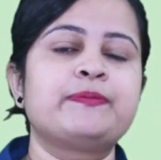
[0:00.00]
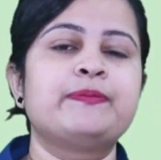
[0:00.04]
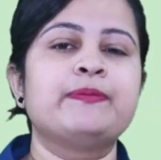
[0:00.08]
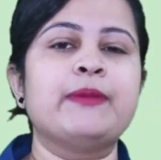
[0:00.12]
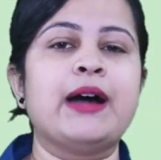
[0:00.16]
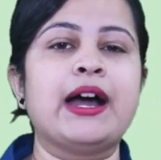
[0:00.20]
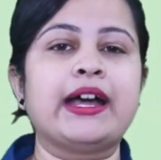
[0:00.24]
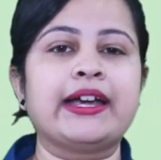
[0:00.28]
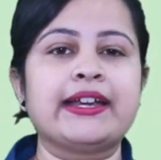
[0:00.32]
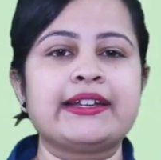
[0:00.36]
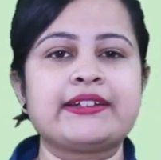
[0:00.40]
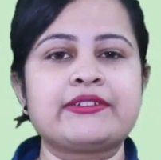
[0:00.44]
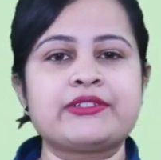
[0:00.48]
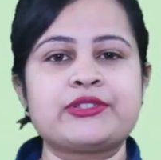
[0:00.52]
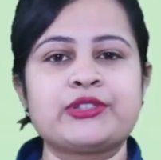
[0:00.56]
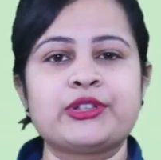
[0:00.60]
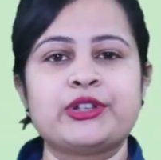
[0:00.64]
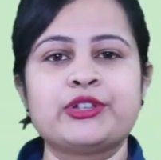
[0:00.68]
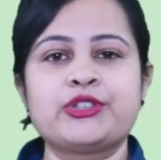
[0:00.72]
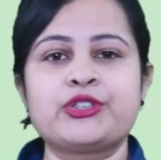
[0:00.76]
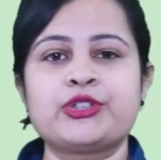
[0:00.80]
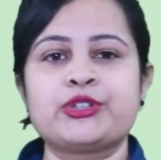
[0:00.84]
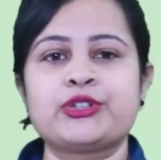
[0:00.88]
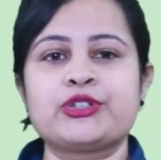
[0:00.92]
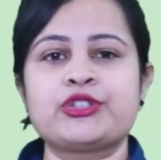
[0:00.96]
market
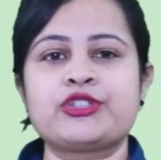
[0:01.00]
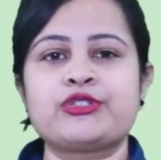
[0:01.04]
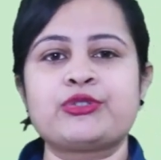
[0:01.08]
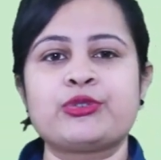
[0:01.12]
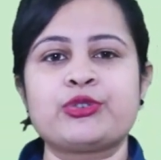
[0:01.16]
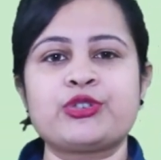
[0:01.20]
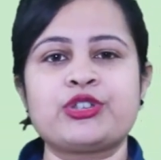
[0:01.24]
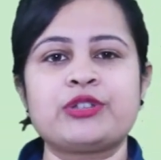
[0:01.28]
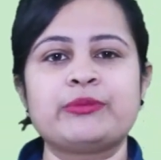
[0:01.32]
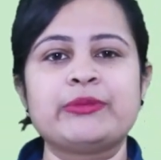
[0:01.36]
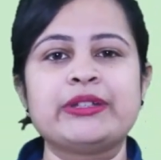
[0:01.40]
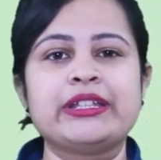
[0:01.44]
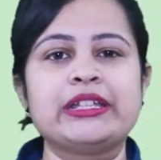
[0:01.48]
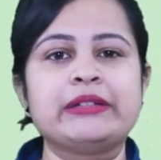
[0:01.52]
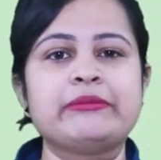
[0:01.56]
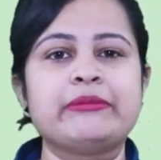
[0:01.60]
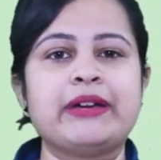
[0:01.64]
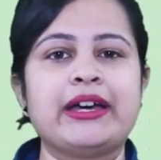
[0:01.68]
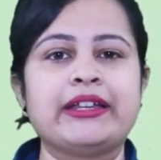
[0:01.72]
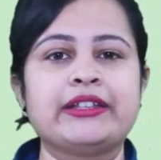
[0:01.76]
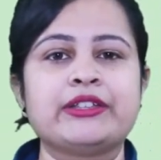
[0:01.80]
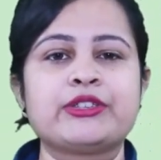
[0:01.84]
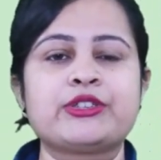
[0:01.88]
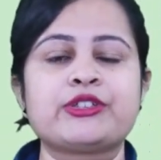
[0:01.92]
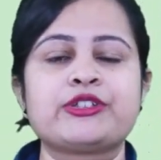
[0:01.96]
researchers, social media
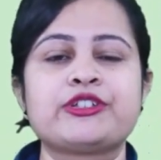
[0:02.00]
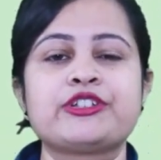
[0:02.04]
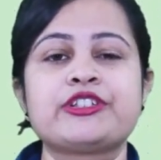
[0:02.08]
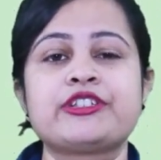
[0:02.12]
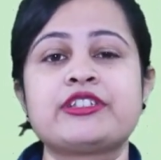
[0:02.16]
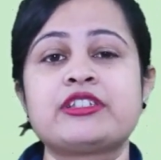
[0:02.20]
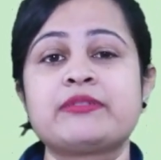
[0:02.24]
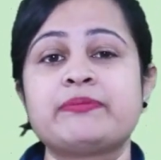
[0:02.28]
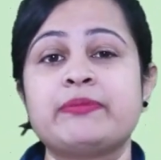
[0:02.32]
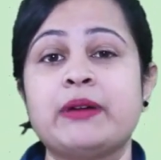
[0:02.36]
managers,